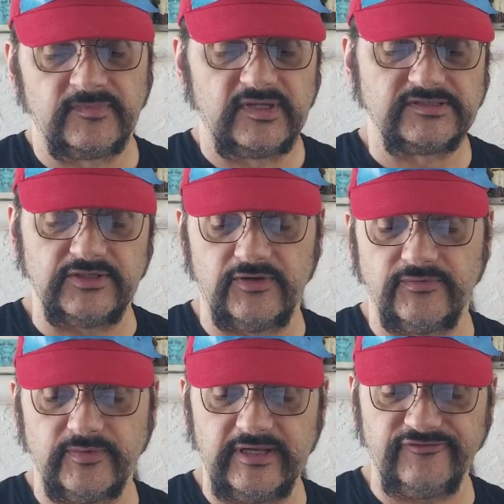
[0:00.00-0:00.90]

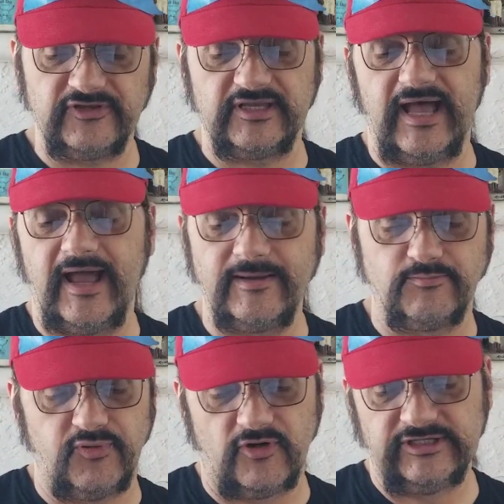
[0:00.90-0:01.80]
So here's a guy
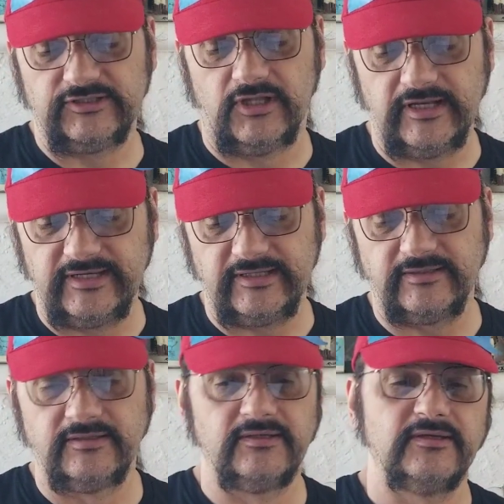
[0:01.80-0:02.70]
born in
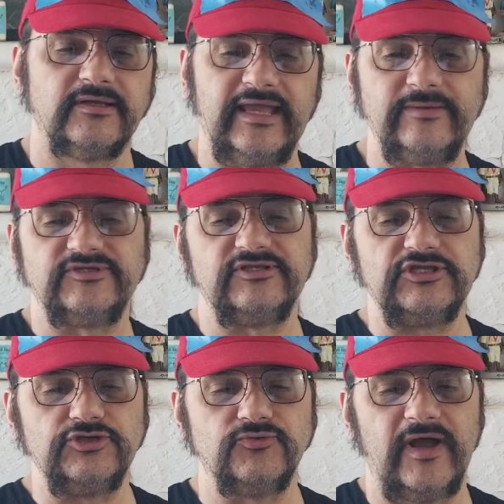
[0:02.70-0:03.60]
London, came to the
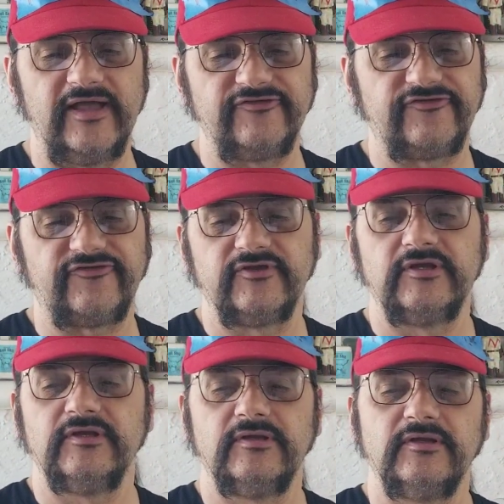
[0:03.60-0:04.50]
U.S.,
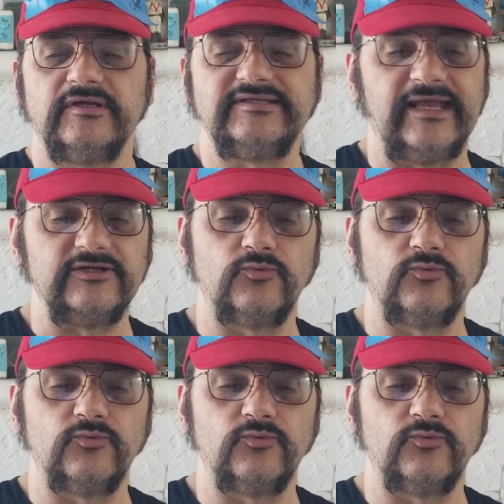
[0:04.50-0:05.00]
attended